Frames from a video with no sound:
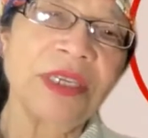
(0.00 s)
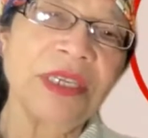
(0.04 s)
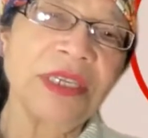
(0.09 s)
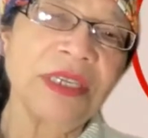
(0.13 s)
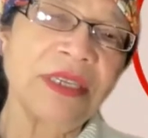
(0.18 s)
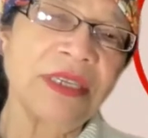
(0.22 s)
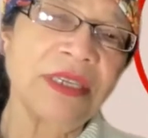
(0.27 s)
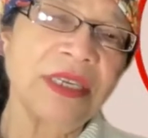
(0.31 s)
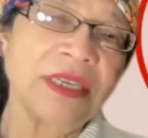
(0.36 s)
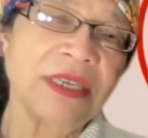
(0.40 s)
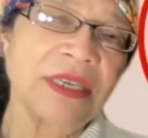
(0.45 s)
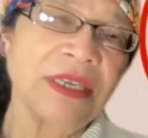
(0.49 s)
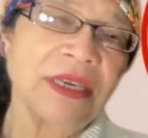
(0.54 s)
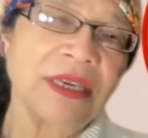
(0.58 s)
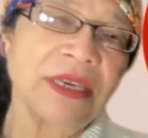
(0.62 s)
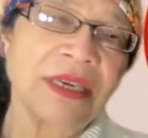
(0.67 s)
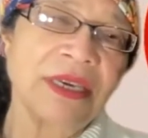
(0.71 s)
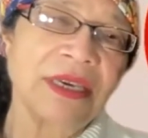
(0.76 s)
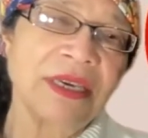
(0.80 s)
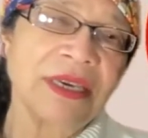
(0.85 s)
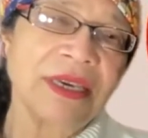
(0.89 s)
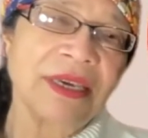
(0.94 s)
healing
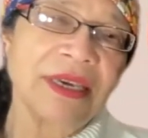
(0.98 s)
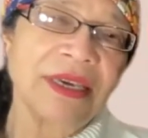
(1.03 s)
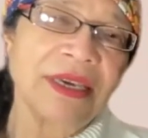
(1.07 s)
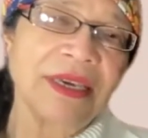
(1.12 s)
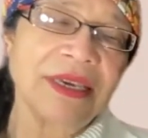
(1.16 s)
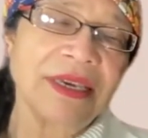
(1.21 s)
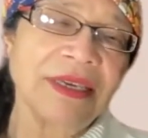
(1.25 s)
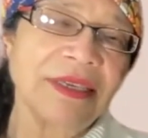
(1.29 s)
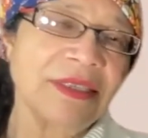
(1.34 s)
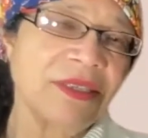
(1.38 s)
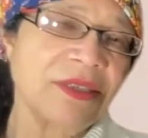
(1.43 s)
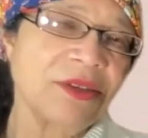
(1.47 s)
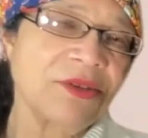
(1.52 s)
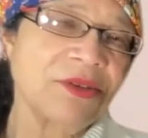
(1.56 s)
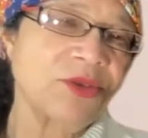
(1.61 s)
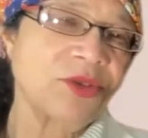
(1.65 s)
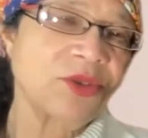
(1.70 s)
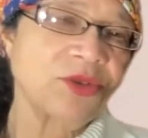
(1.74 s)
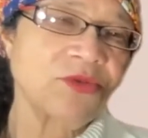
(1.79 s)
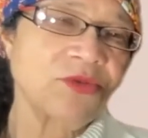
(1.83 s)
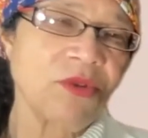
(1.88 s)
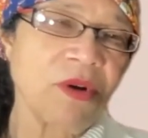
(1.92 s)
is so
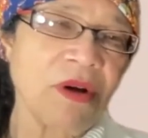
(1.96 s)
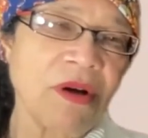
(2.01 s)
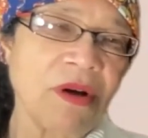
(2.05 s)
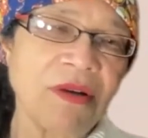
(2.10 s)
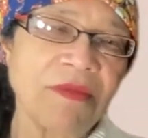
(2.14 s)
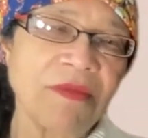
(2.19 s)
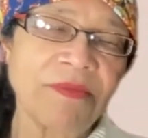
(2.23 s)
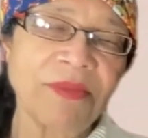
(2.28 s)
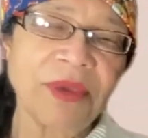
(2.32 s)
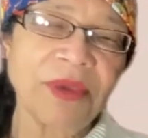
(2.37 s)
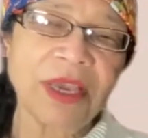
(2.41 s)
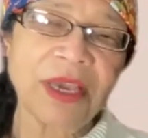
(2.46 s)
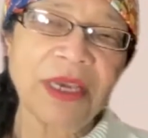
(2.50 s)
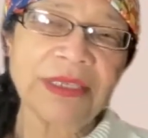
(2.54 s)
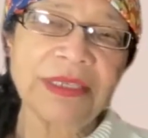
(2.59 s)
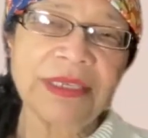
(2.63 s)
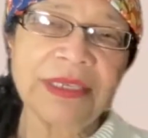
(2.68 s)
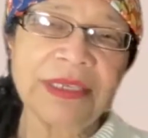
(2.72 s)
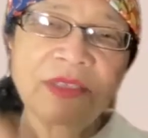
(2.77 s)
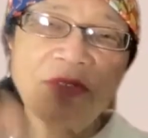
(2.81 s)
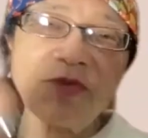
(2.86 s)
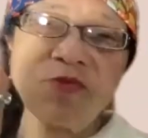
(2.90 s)
strong
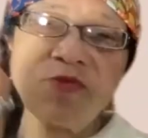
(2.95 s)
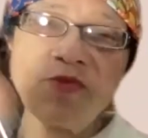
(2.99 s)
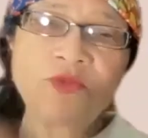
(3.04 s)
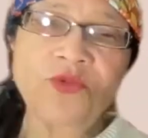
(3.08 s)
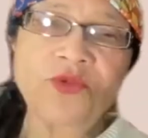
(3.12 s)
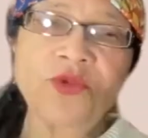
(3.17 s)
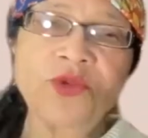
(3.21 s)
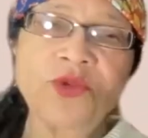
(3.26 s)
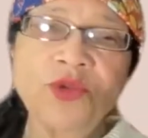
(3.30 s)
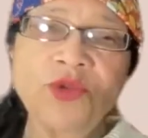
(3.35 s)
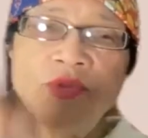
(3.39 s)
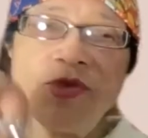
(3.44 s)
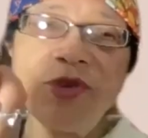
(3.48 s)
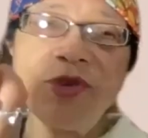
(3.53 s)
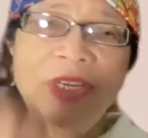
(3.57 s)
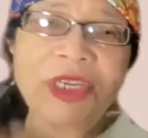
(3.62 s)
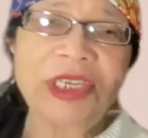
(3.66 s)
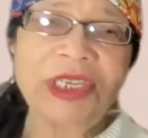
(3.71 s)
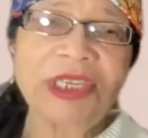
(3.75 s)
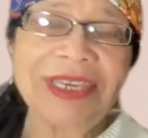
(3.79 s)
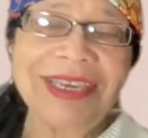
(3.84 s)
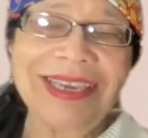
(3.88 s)
because it's
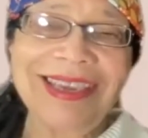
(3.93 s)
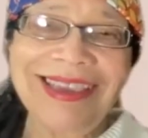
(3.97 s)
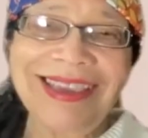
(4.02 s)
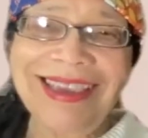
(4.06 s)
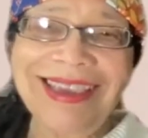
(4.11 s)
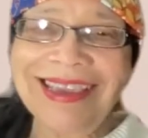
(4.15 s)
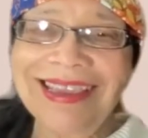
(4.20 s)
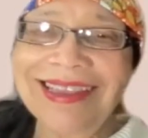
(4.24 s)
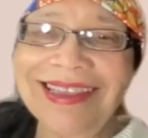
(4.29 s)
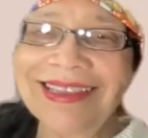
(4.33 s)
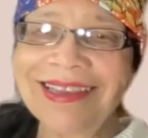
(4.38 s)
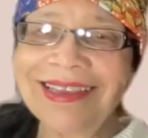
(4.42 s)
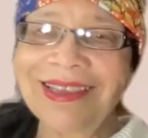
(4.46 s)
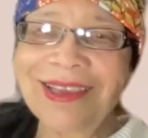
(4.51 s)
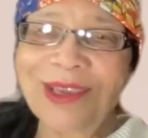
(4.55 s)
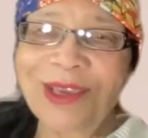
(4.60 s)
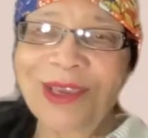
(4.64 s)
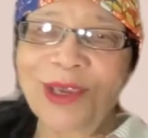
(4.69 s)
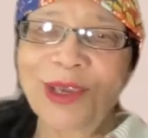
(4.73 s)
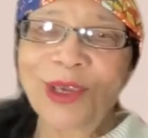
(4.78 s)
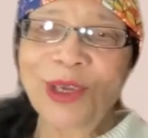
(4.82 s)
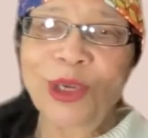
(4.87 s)
rooted in
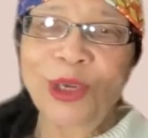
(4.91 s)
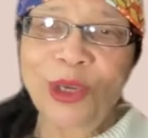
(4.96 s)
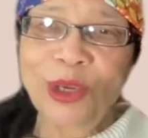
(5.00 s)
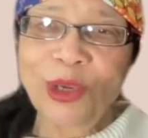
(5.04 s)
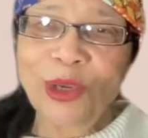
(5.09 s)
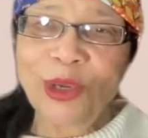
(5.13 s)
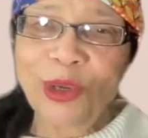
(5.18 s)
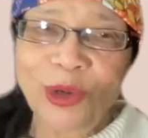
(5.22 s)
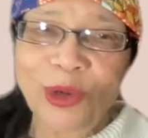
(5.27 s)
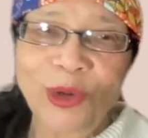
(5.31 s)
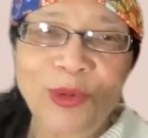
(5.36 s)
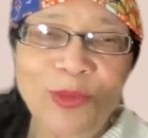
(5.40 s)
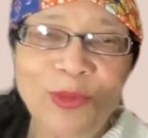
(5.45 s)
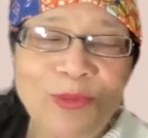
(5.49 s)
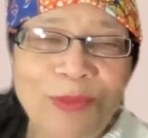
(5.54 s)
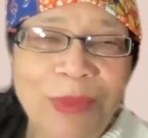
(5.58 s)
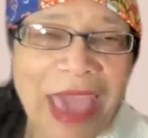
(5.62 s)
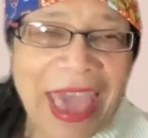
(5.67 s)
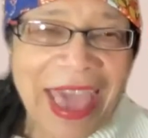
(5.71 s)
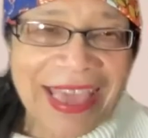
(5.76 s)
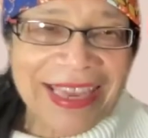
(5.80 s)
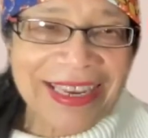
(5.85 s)

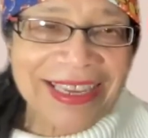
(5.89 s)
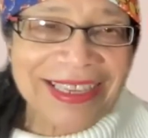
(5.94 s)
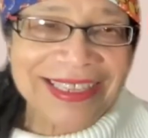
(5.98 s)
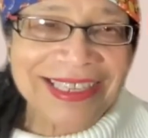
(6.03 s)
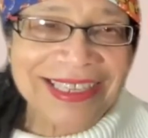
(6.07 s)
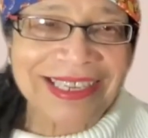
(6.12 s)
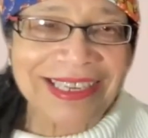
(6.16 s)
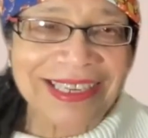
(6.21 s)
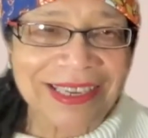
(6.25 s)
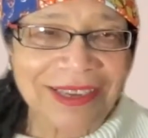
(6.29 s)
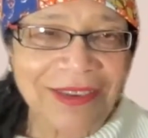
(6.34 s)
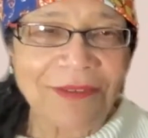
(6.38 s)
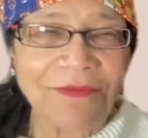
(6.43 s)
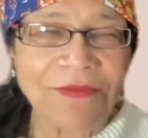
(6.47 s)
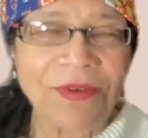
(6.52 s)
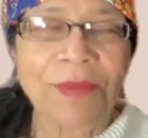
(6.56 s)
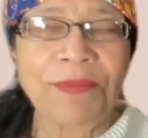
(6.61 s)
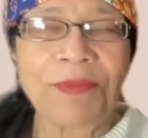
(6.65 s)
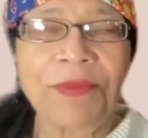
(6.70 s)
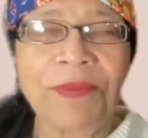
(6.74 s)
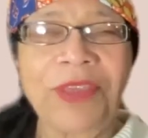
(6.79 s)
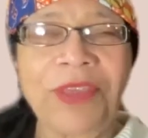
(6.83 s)
humanity
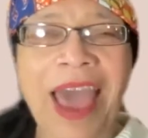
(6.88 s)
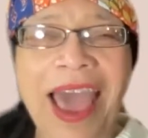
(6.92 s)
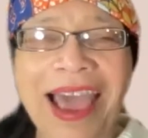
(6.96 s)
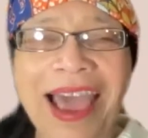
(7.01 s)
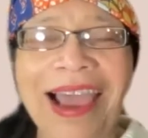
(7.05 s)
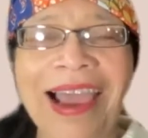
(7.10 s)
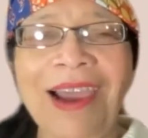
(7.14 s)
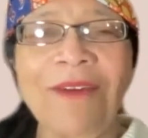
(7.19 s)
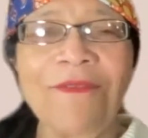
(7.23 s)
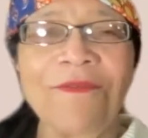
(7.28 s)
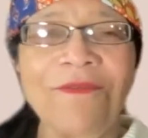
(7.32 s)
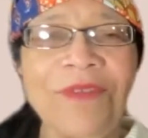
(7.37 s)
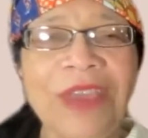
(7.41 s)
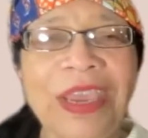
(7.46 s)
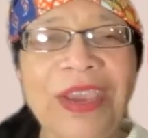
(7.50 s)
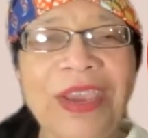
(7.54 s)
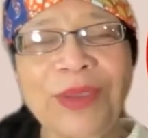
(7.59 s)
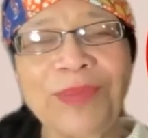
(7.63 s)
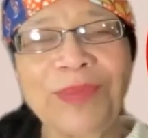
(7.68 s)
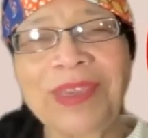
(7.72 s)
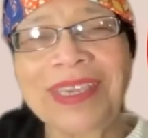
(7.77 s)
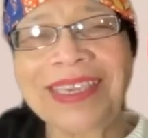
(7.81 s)
from our
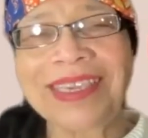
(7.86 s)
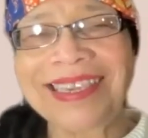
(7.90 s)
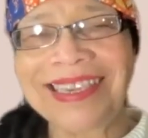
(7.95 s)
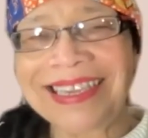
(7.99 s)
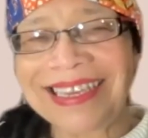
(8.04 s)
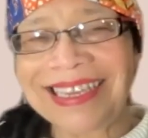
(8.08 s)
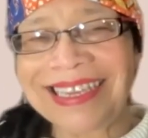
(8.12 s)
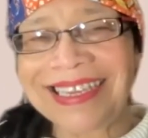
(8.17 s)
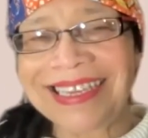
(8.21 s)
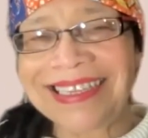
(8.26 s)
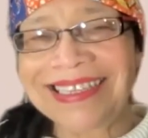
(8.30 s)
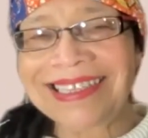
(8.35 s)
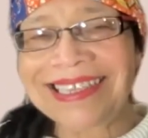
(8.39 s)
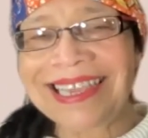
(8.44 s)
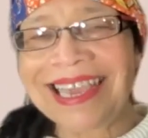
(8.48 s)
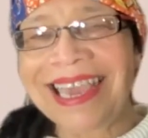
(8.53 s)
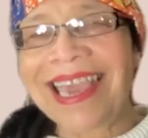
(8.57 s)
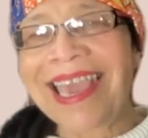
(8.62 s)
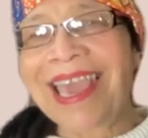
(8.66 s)
very beginnings,